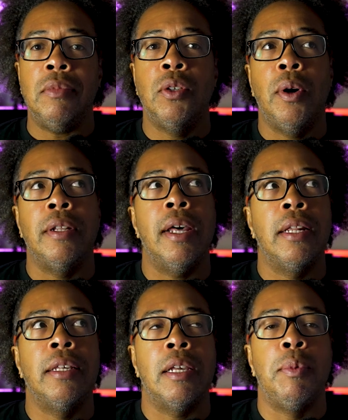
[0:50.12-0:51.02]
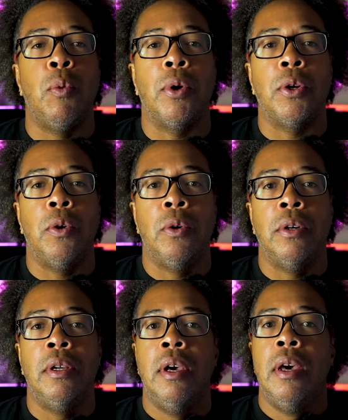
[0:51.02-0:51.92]
so there's a lot of things I've been working
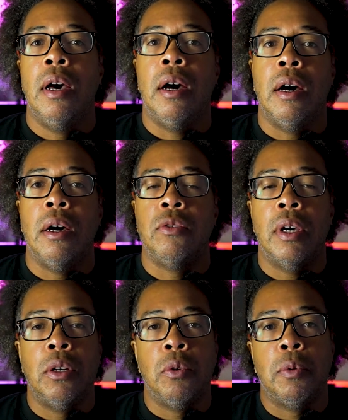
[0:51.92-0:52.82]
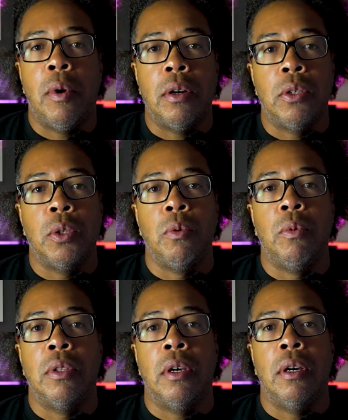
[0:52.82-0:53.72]
on. Uh, trying to do this partnership
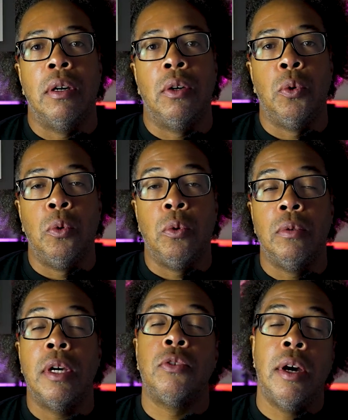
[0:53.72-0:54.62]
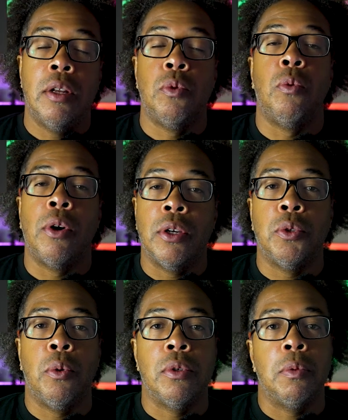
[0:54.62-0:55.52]
with uh, Google, not trying to, working
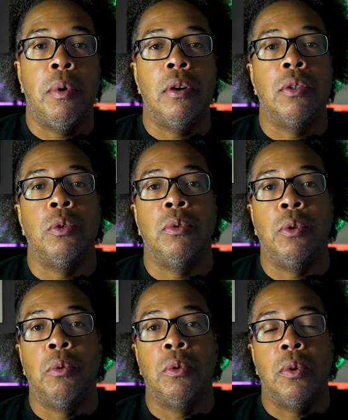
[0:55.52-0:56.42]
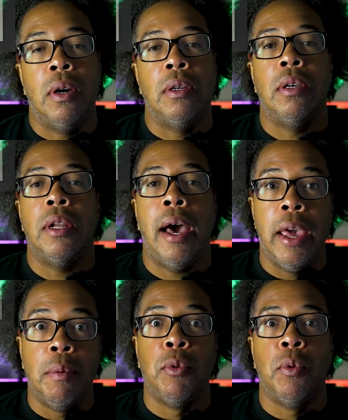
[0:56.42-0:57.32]
towards this partnership with Google. So I, I
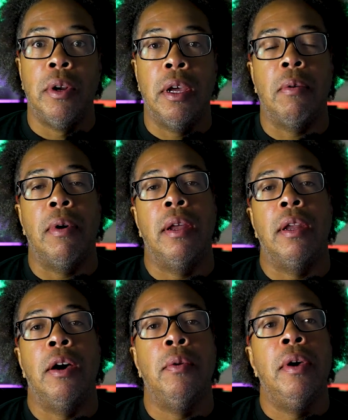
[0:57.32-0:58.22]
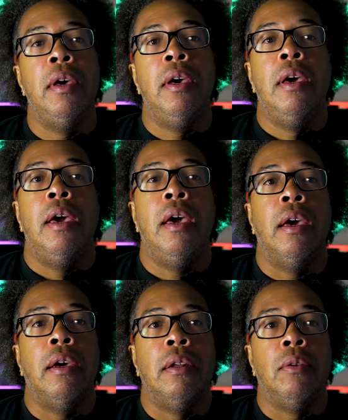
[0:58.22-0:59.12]
am doing that right now.
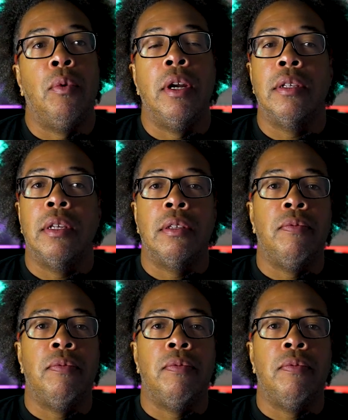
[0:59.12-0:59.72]
And what is this